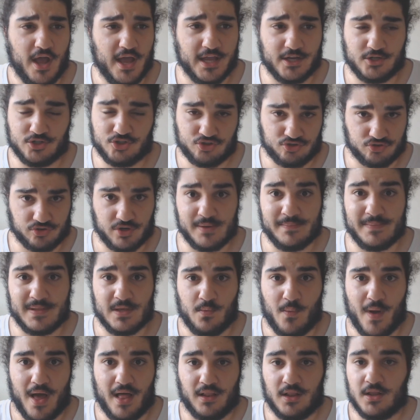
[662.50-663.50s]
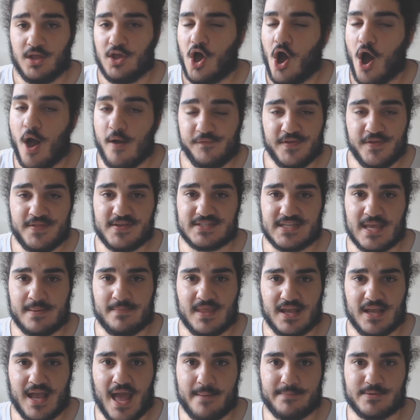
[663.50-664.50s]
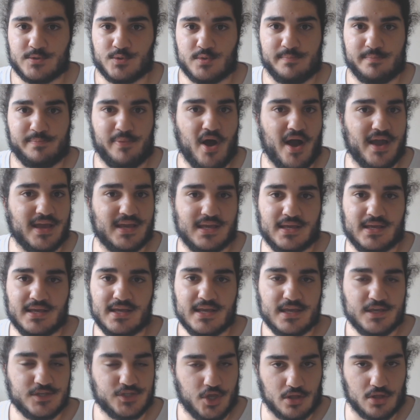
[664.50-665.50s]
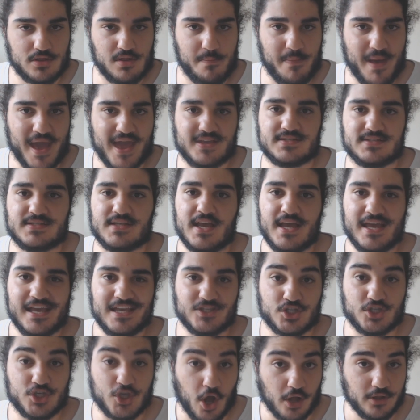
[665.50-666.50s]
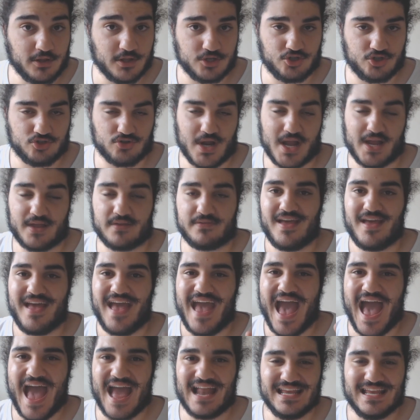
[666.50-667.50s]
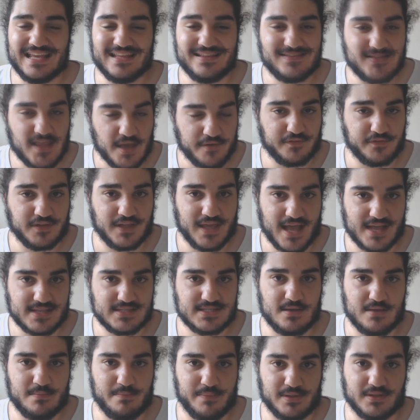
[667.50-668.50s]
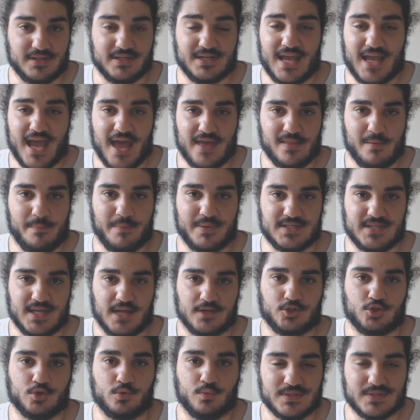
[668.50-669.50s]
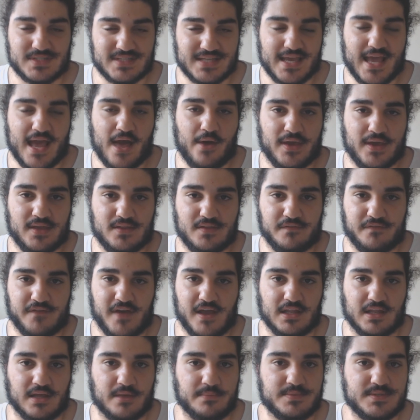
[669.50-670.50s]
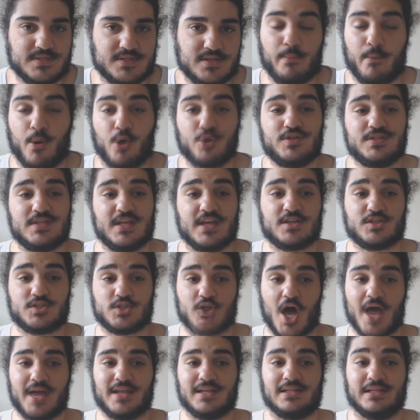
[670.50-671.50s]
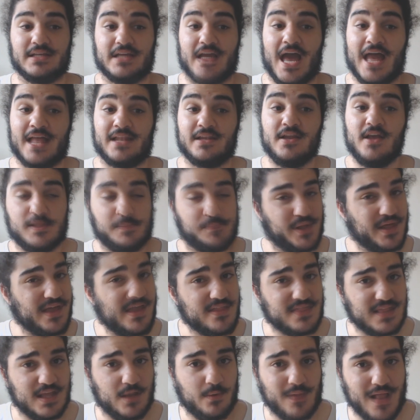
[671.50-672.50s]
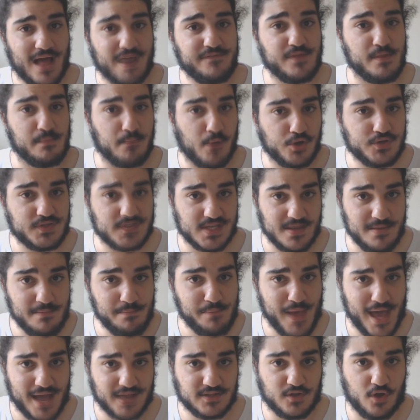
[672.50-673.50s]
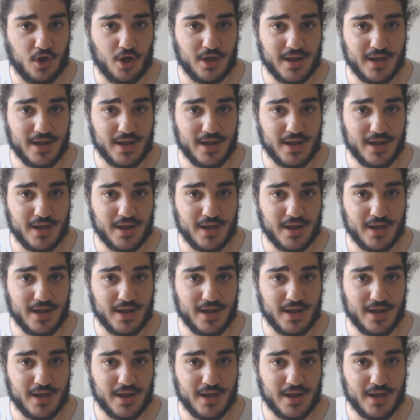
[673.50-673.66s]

extremely well. Hopefully the same thing happens with Bailly. He's got the pace, he's got the strength, and he definitely has the ability and the potential. We'll see how he develops. But most excitedly, and the player I think will have the most impact